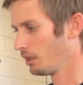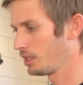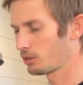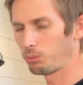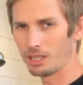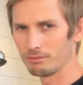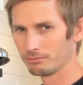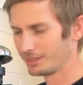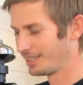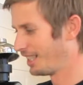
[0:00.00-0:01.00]
This one,
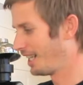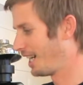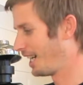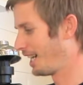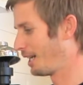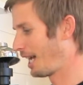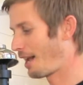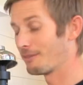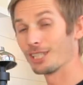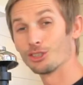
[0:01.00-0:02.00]
uh,
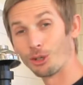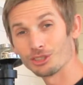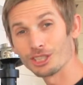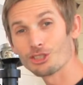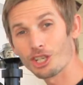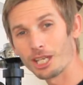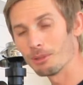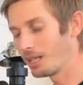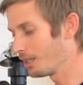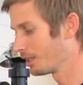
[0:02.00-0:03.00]
having a dosing
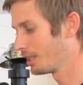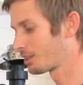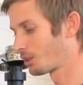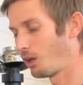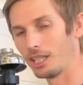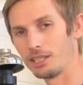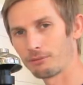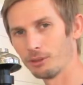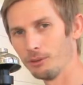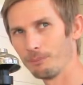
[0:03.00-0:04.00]
chamber, is slightly
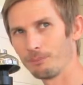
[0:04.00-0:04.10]
different.